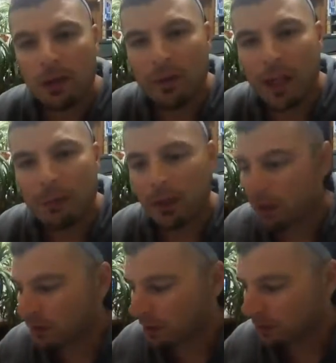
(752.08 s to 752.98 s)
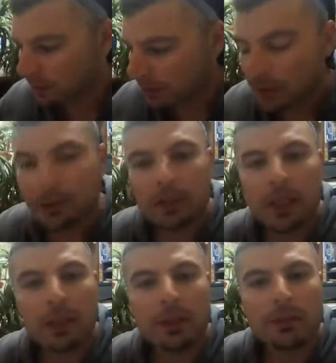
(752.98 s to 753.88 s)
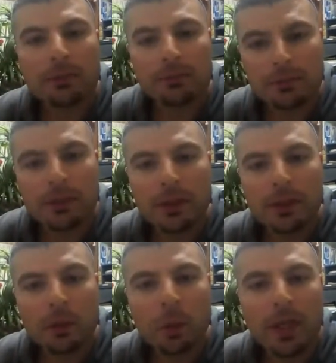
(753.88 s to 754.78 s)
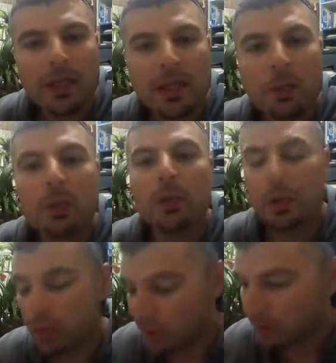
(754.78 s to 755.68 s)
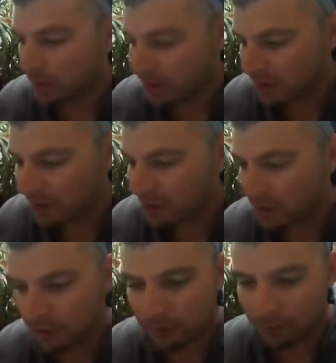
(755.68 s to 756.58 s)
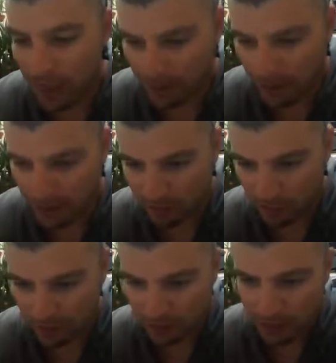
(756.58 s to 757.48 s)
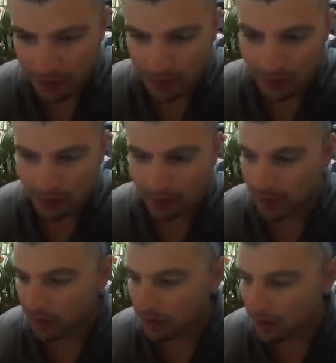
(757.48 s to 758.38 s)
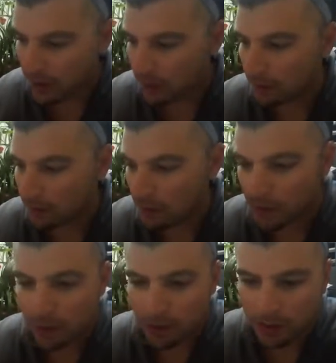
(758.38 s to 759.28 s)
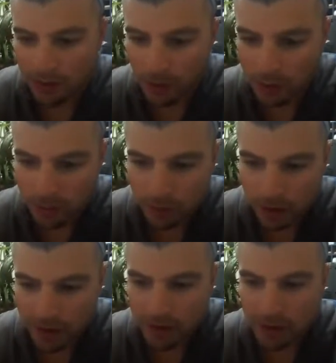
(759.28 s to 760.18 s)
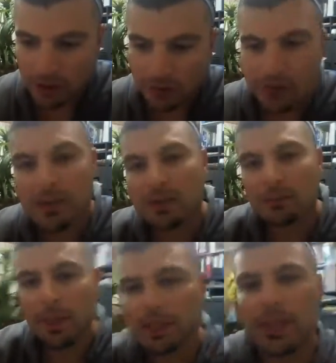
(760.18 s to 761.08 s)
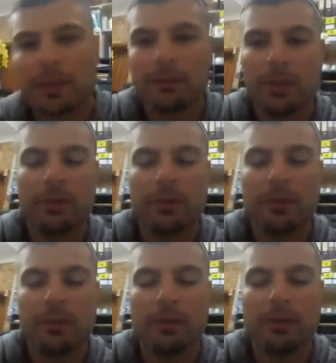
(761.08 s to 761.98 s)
overlapping on itself. Anyway, Wendy woohoo. That sounds like a martial arts move. All right, so now the total energy of the system. Let's get it. You ready?